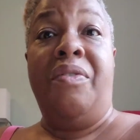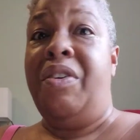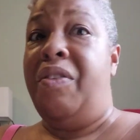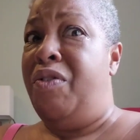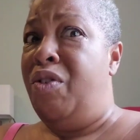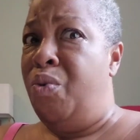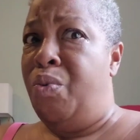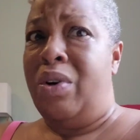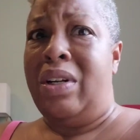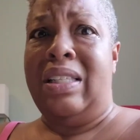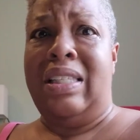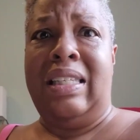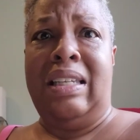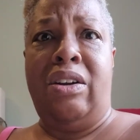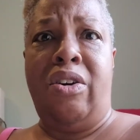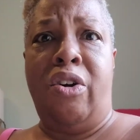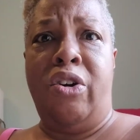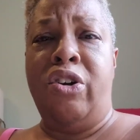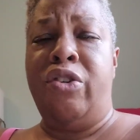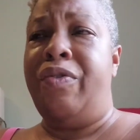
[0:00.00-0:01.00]
If you want to see
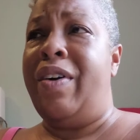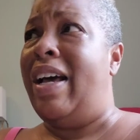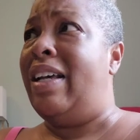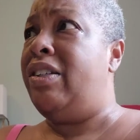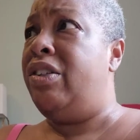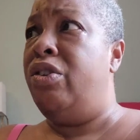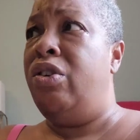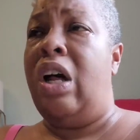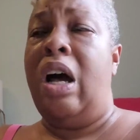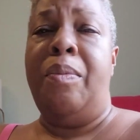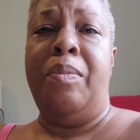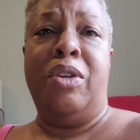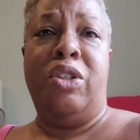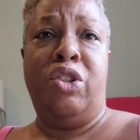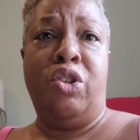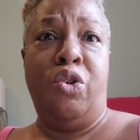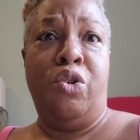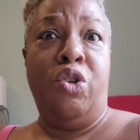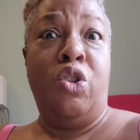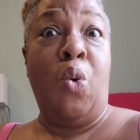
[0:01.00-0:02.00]
cardiovascular, I'm going to
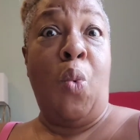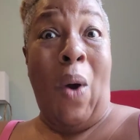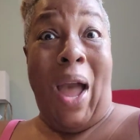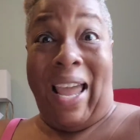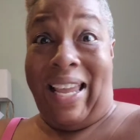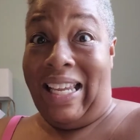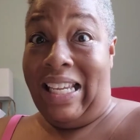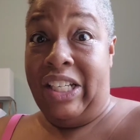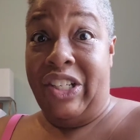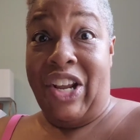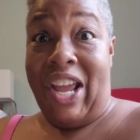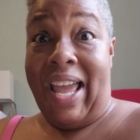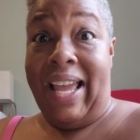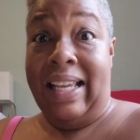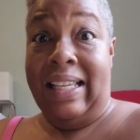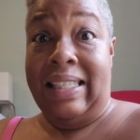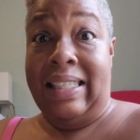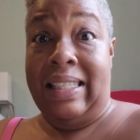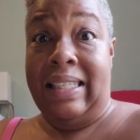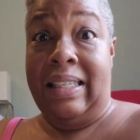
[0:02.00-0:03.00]
show you the Wacky
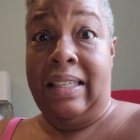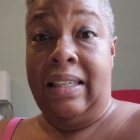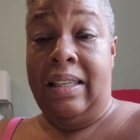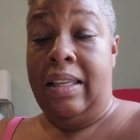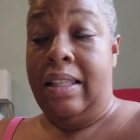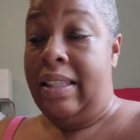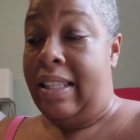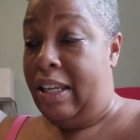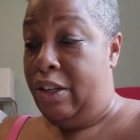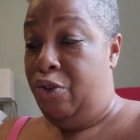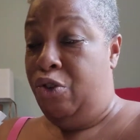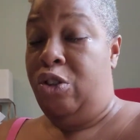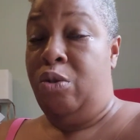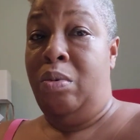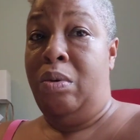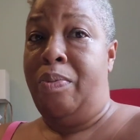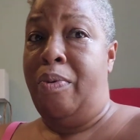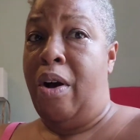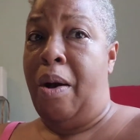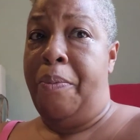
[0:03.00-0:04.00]
Jacks that used to
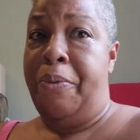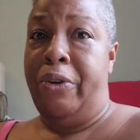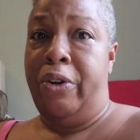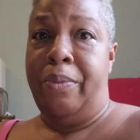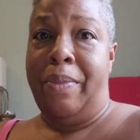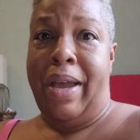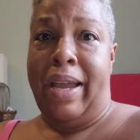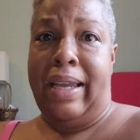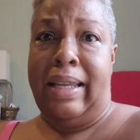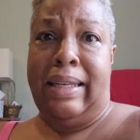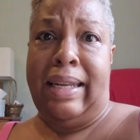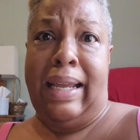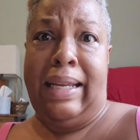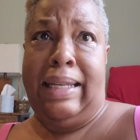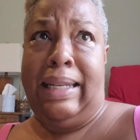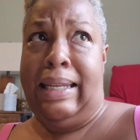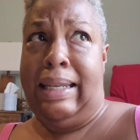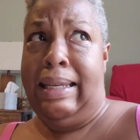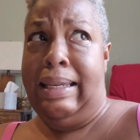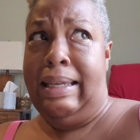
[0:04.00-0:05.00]
be popular back in
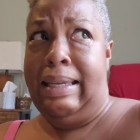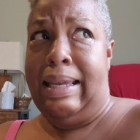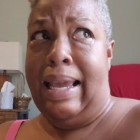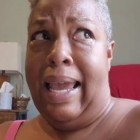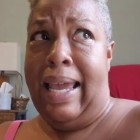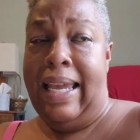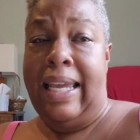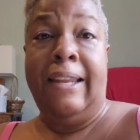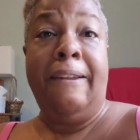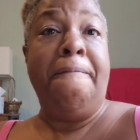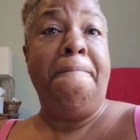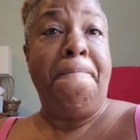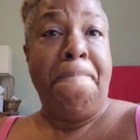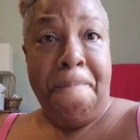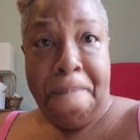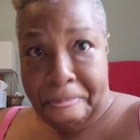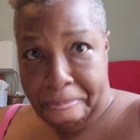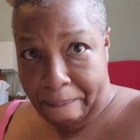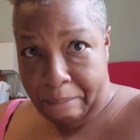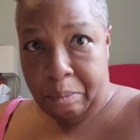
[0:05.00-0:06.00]
98.
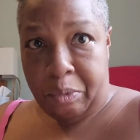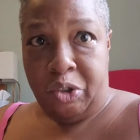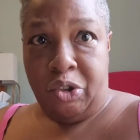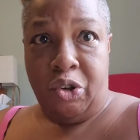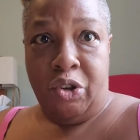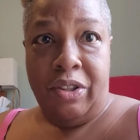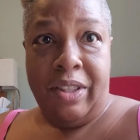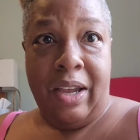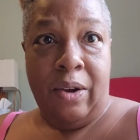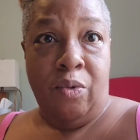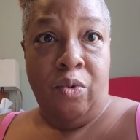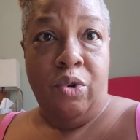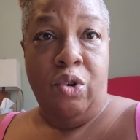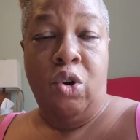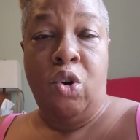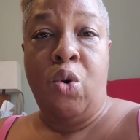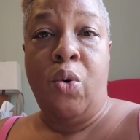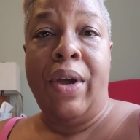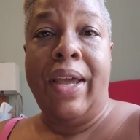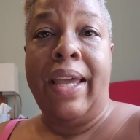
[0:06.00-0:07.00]
I'm going to show you that real
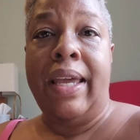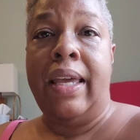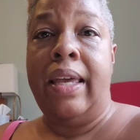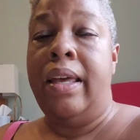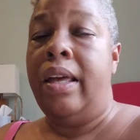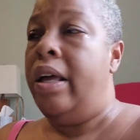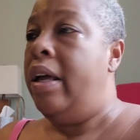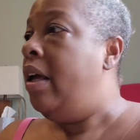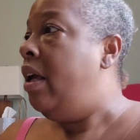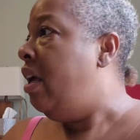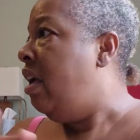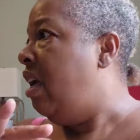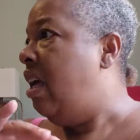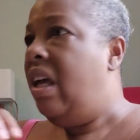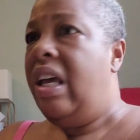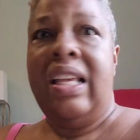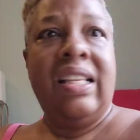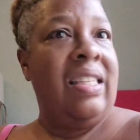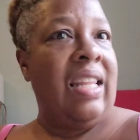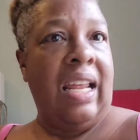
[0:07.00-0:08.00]
quick.
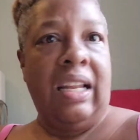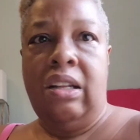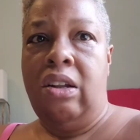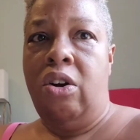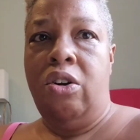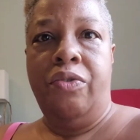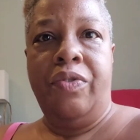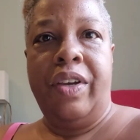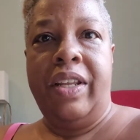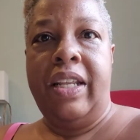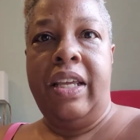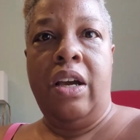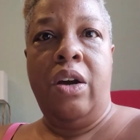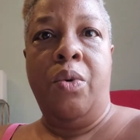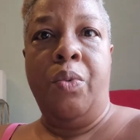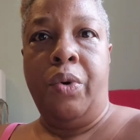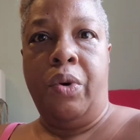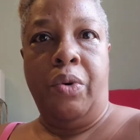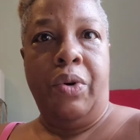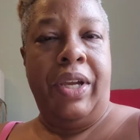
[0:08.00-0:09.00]
It's not a long video.
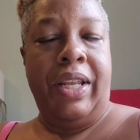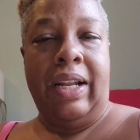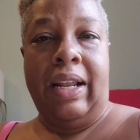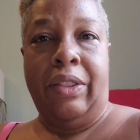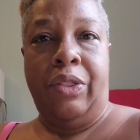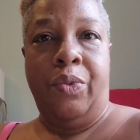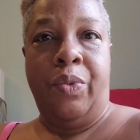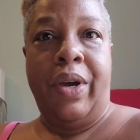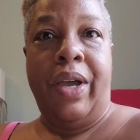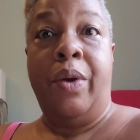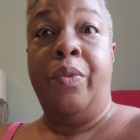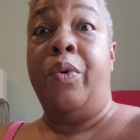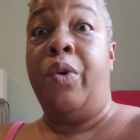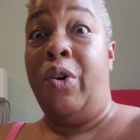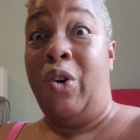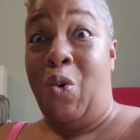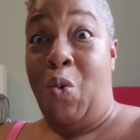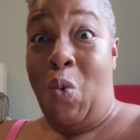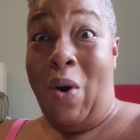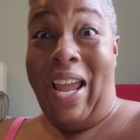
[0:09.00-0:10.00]
We're going to get out the way. We're
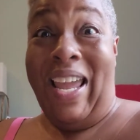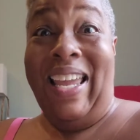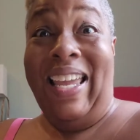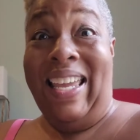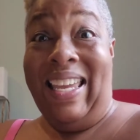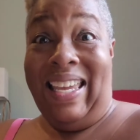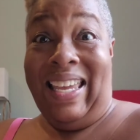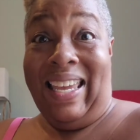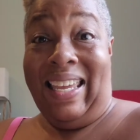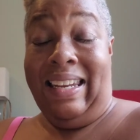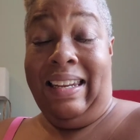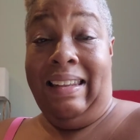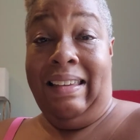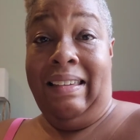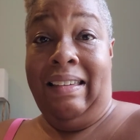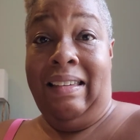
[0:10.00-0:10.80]
going to weigh in.